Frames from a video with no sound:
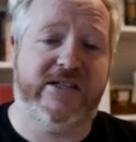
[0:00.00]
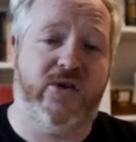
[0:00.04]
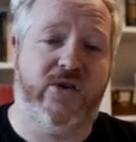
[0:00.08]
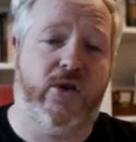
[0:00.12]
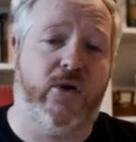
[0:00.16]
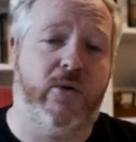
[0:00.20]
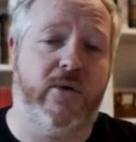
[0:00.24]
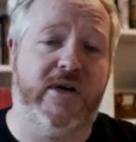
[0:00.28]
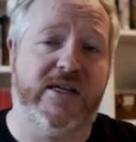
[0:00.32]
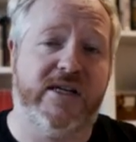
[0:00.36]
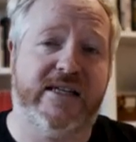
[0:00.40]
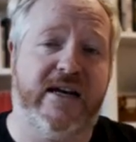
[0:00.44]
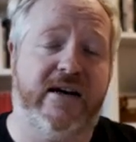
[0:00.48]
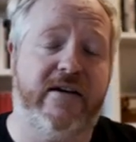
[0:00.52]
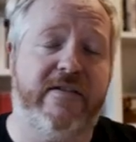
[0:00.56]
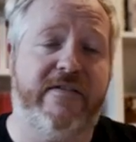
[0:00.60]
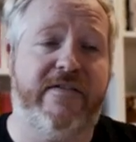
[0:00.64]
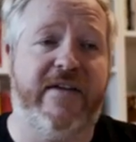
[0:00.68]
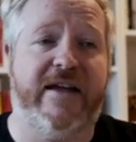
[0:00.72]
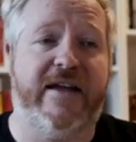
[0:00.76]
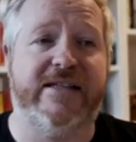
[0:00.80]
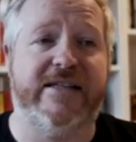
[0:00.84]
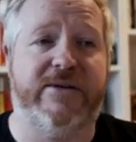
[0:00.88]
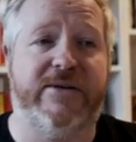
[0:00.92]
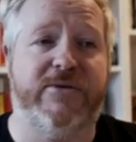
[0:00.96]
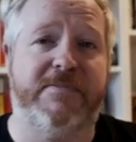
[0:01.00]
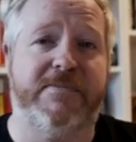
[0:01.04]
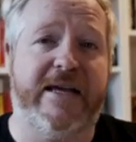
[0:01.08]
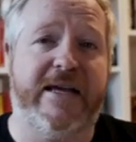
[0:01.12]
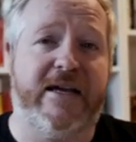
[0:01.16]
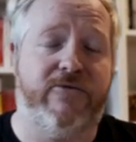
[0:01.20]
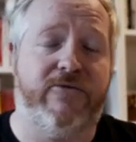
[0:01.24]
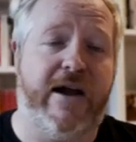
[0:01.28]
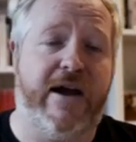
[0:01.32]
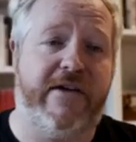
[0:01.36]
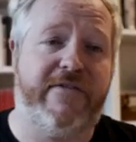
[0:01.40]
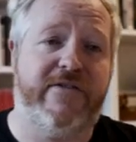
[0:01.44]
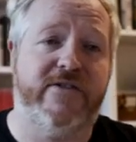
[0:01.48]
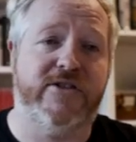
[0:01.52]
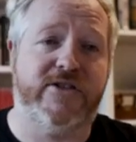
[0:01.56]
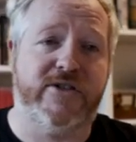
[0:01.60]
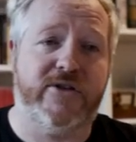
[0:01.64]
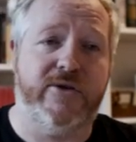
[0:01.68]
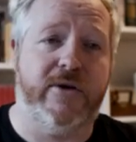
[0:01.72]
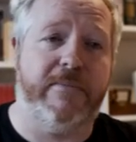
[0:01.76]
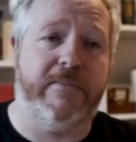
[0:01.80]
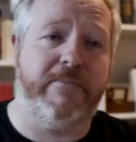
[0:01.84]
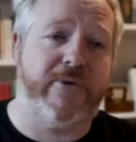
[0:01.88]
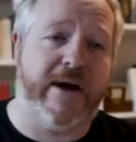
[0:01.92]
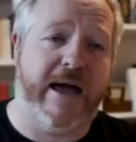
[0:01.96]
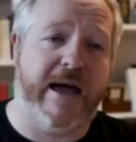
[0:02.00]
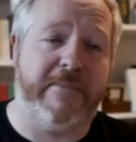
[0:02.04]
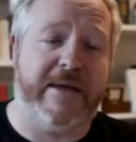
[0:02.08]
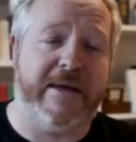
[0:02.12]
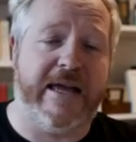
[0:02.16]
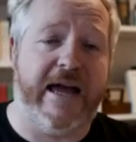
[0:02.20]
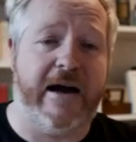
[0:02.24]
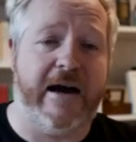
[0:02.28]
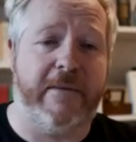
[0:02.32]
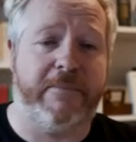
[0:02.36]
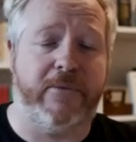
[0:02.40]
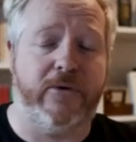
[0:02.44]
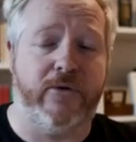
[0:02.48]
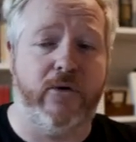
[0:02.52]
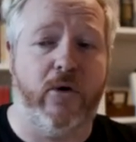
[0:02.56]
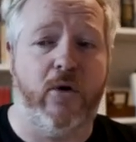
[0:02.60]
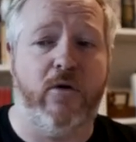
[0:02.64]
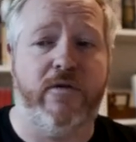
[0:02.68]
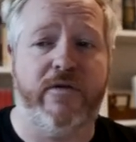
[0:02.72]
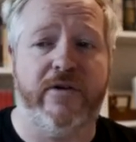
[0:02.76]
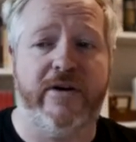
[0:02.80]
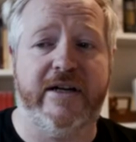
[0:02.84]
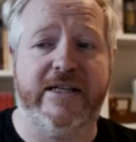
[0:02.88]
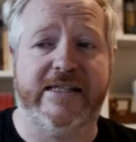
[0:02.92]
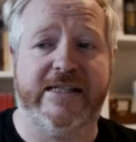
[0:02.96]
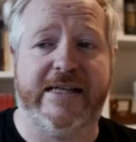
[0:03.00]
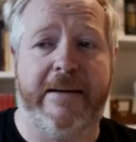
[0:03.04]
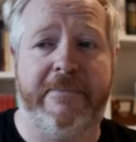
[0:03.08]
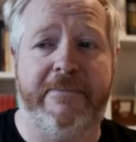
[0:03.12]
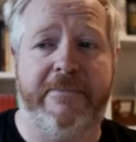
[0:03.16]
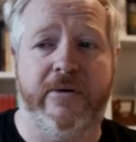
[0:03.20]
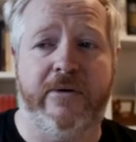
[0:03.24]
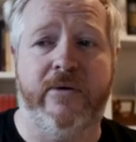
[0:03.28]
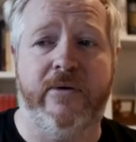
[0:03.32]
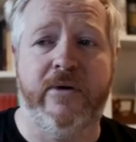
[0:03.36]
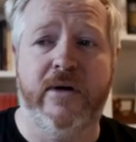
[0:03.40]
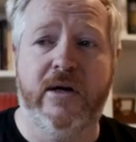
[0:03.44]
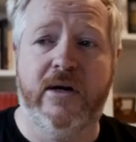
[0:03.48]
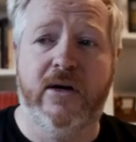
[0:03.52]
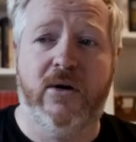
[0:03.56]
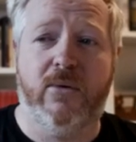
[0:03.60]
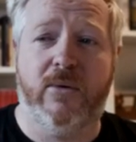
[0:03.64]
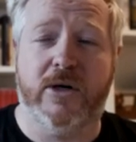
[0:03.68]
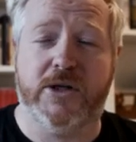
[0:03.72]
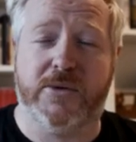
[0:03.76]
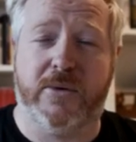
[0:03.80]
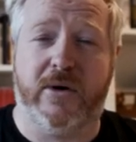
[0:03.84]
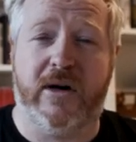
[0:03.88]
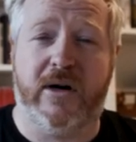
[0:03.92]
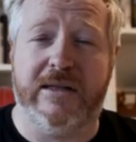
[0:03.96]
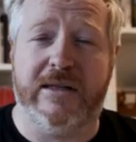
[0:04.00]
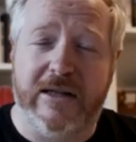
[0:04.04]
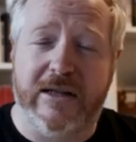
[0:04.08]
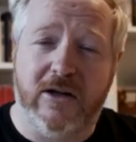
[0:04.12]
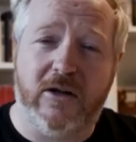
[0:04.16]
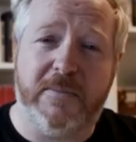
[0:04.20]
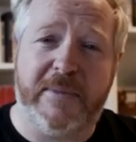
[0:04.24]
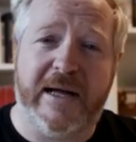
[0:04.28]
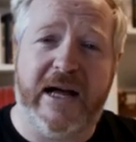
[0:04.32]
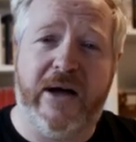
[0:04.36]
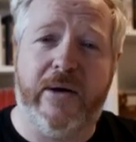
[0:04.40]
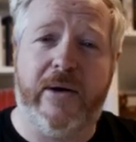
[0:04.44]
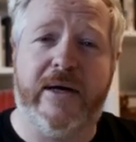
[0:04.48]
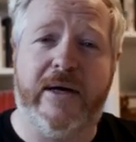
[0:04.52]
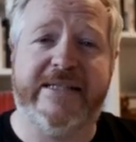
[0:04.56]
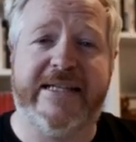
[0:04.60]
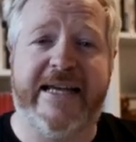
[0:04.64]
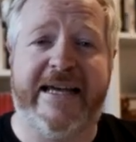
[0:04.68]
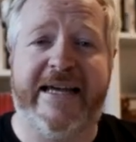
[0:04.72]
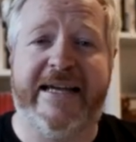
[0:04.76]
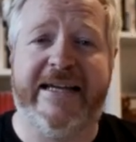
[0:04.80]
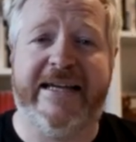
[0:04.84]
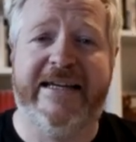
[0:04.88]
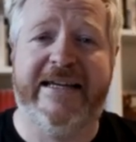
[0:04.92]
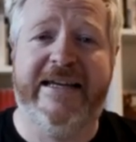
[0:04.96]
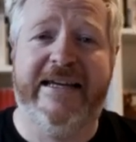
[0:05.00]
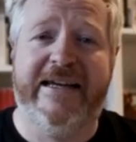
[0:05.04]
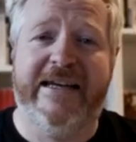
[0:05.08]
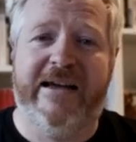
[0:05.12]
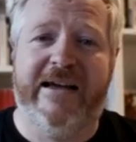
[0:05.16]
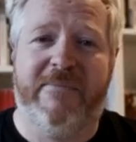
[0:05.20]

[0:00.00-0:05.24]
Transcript: So there were certain things it was making reference to in Premiere Pro, for example, which were a little bit out of date.